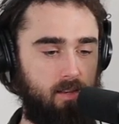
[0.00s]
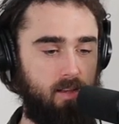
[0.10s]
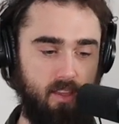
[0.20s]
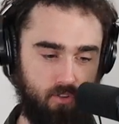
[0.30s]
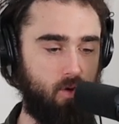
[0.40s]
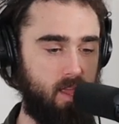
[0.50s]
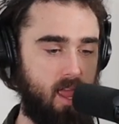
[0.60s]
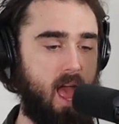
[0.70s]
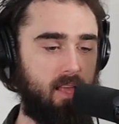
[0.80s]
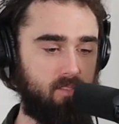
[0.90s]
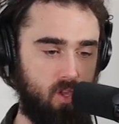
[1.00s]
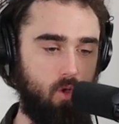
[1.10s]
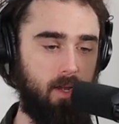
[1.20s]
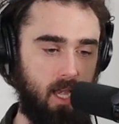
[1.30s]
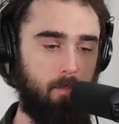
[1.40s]
literally as
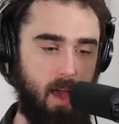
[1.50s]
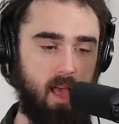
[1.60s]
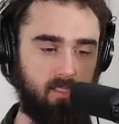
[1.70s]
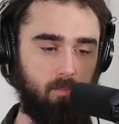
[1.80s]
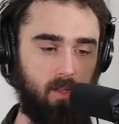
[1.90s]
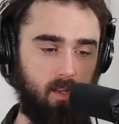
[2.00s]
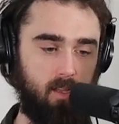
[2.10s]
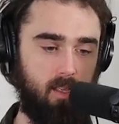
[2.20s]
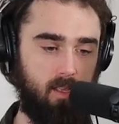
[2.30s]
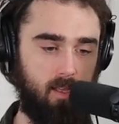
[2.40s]
humanly possible.